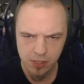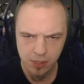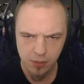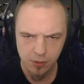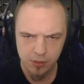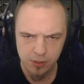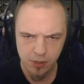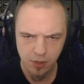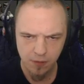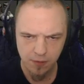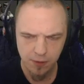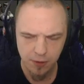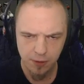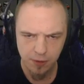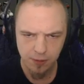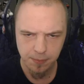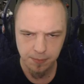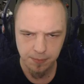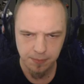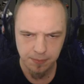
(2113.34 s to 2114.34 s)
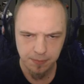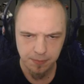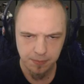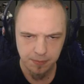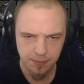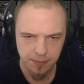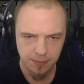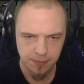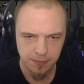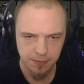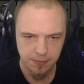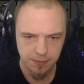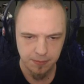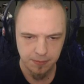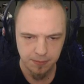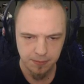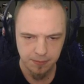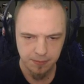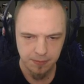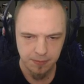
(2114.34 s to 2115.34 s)
Also sulfur.
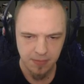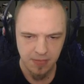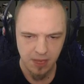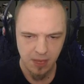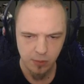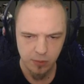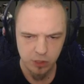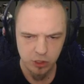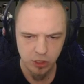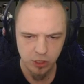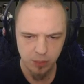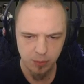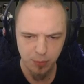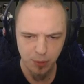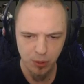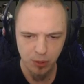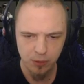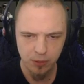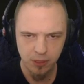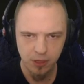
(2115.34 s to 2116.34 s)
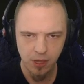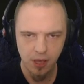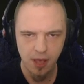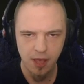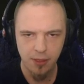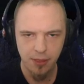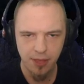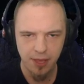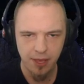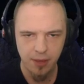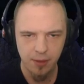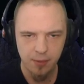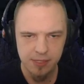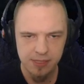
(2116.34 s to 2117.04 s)
I wish you could burn cloth.